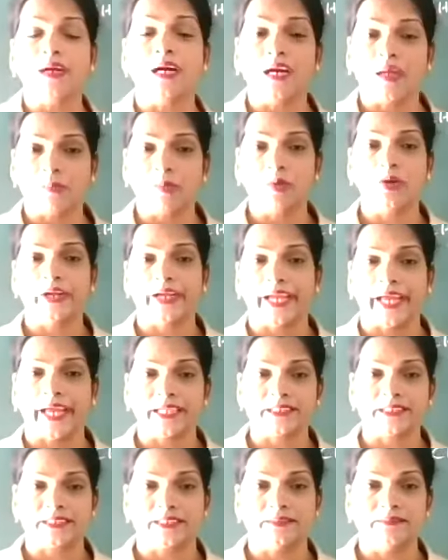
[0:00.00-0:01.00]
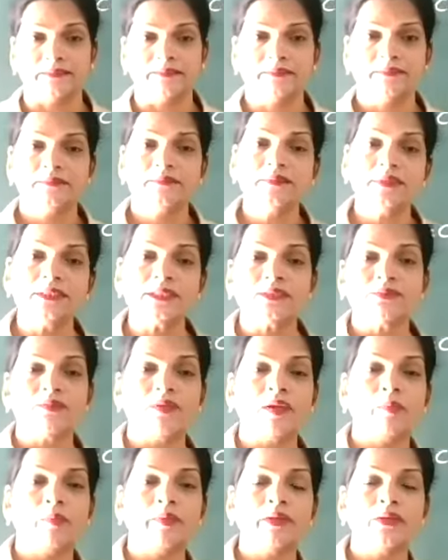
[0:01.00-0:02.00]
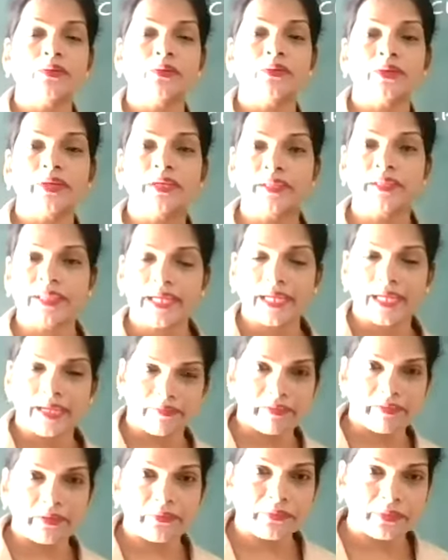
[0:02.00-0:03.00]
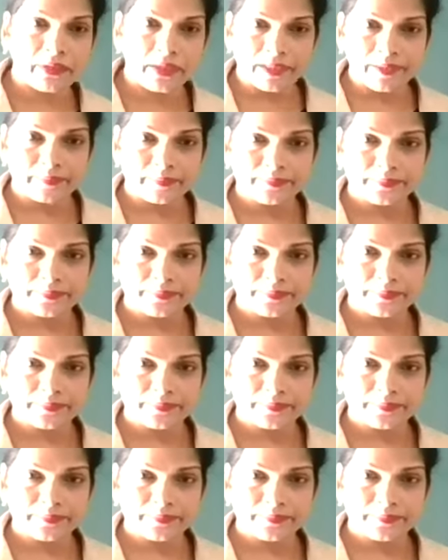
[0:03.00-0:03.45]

carbocation. This will be going that way only.